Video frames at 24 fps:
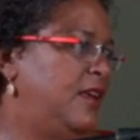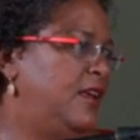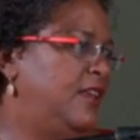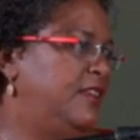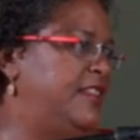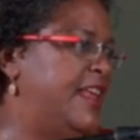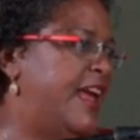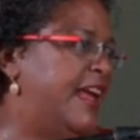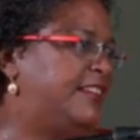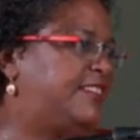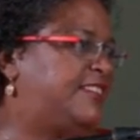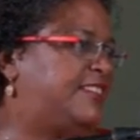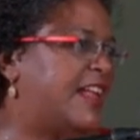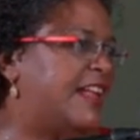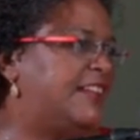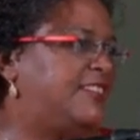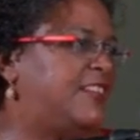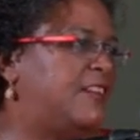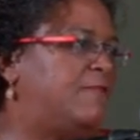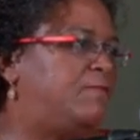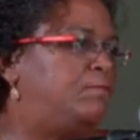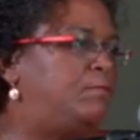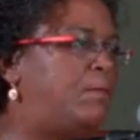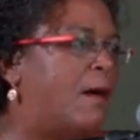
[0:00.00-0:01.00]
The
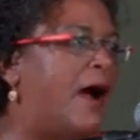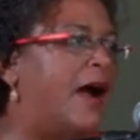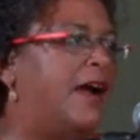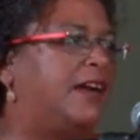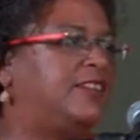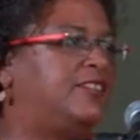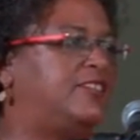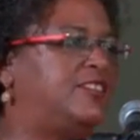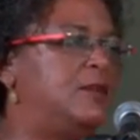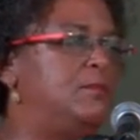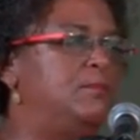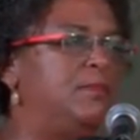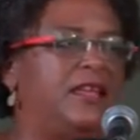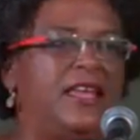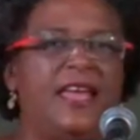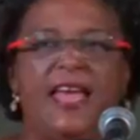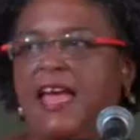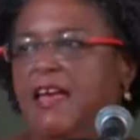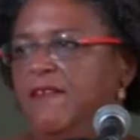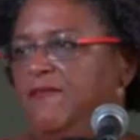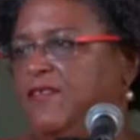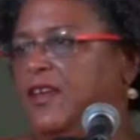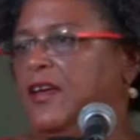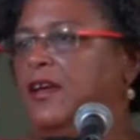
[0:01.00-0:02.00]
excessive partisan
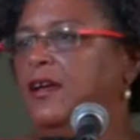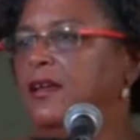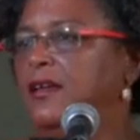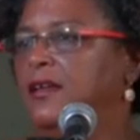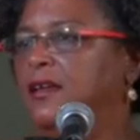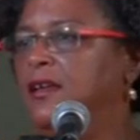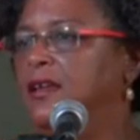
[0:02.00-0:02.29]
behavior